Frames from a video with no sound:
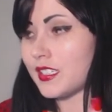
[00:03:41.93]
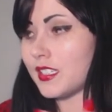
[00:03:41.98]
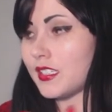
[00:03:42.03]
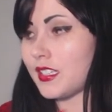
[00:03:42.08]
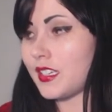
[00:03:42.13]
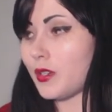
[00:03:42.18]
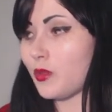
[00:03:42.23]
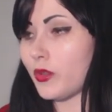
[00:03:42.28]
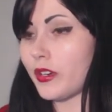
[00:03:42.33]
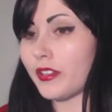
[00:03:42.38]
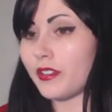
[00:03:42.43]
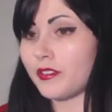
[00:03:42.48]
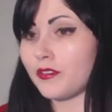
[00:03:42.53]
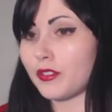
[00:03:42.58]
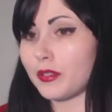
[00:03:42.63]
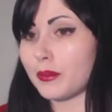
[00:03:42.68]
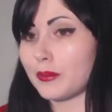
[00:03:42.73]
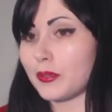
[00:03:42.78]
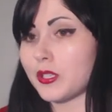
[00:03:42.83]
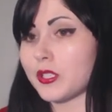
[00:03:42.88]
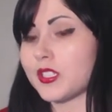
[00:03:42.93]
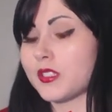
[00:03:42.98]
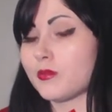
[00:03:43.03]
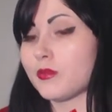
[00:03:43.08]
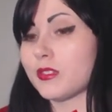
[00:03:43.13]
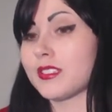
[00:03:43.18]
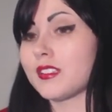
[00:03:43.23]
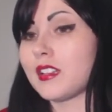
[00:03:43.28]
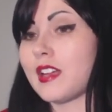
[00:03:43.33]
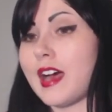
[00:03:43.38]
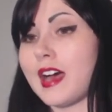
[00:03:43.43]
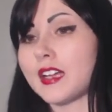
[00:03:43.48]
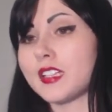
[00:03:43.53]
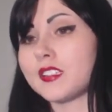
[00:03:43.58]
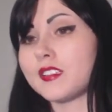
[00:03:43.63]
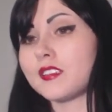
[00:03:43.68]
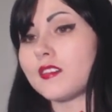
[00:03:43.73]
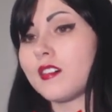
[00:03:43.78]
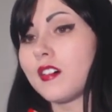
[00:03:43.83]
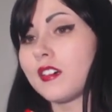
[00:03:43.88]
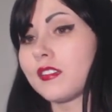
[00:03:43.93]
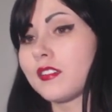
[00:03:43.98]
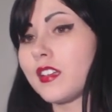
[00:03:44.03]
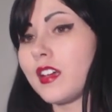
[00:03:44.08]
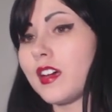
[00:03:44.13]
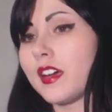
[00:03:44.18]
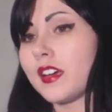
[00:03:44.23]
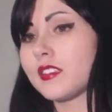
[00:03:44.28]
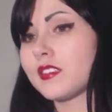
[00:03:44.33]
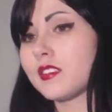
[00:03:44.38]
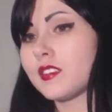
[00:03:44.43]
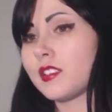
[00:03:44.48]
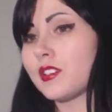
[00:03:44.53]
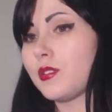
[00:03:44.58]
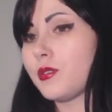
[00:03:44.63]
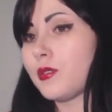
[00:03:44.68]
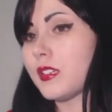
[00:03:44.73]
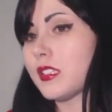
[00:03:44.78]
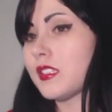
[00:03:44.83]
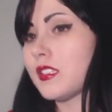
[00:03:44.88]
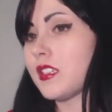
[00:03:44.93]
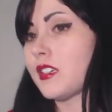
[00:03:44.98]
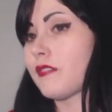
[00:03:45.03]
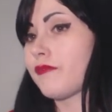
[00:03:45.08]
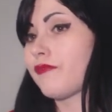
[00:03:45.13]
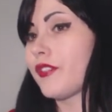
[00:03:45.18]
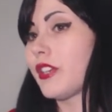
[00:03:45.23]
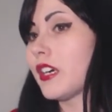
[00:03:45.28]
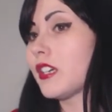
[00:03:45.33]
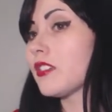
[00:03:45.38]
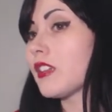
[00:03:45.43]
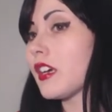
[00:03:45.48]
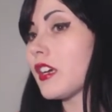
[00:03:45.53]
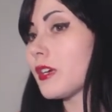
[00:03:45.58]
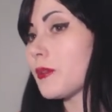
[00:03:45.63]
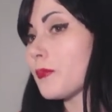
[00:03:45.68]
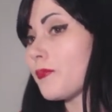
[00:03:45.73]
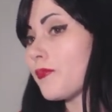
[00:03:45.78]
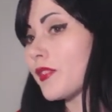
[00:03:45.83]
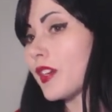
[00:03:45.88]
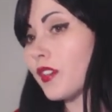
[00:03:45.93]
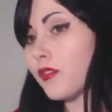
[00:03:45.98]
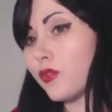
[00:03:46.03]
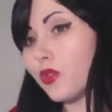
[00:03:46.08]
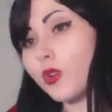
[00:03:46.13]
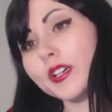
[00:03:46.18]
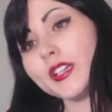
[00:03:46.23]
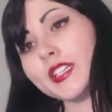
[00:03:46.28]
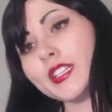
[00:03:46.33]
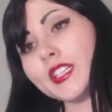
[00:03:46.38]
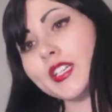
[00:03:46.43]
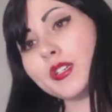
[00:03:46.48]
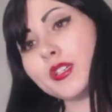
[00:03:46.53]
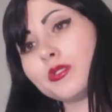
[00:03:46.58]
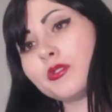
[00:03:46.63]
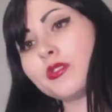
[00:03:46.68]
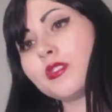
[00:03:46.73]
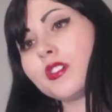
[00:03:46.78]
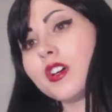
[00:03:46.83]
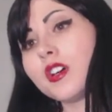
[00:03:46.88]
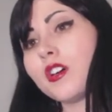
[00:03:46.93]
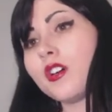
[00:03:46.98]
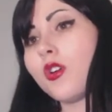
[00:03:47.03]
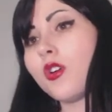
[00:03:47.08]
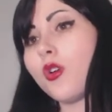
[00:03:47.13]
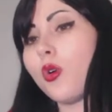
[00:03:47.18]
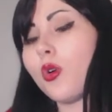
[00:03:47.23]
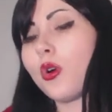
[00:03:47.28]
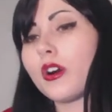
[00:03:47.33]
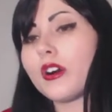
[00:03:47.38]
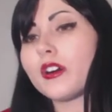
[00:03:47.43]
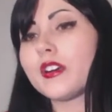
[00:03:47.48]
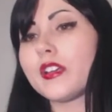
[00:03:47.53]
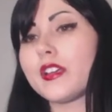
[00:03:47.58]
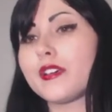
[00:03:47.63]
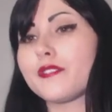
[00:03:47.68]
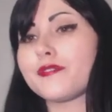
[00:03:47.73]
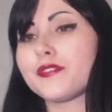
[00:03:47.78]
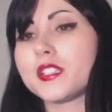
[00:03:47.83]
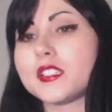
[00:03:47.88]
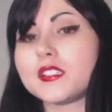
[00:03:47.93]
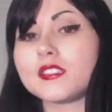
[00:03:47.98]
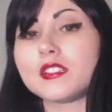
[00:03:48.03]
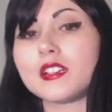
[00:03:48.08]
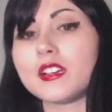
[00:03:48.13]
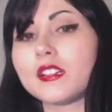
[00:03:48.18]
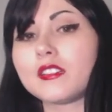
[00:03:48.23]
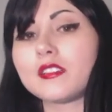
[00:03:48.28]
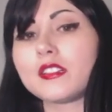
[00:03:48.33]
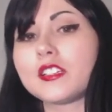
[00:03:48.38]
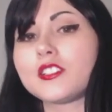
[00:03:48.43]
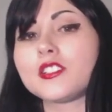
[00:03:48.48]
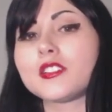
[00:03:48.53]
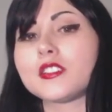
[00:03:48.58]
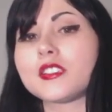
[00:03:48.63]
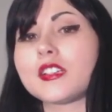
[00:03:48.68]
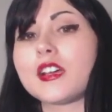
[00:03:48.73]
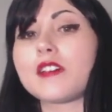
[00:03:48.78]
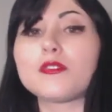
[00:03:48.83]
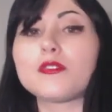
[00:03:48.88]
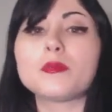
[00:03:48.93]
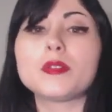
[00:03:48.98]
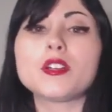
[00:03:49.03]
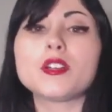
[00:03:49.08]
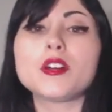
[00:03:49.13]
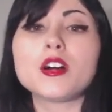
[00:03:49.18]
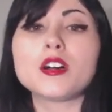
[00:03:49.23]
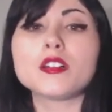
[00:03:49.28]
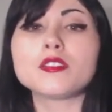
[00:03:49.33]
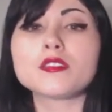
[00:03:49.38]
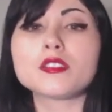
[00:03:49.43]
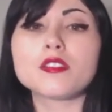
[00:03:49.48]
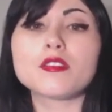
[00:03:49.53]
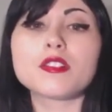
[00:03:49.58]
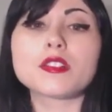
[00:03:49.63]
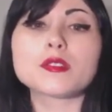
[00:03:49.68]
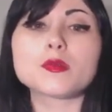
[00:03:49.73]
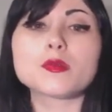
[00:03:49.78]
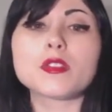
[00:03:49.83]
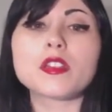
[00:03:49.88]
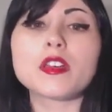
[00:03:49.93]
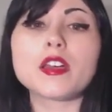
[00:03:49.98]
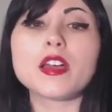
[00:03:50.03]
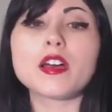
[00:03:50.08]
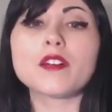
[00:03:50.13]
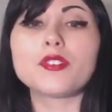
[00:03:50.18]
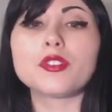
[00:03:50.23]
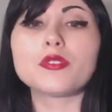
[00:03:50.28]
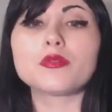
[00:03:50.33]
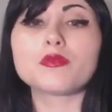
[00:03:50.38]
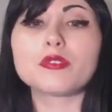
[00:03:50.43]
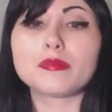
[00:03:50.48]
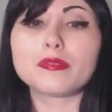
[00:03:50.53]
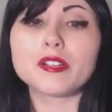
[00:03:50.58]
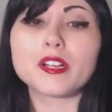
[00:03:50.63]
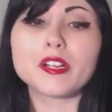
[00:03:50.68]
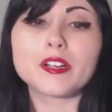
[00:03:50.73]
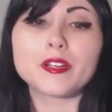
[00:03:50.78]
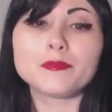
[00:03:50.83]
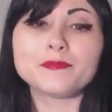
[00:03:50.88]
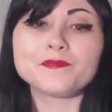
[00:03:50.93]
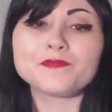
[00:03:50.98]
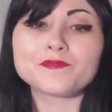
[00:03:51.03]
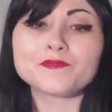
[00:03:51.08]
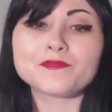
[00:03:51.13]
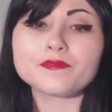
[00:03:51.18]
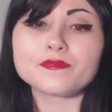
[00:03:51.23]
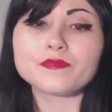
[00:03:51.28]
see when the person was last online. So you could see if they're like avoiding you, or if it's that they just haven't been on, so that's why they haven't replied.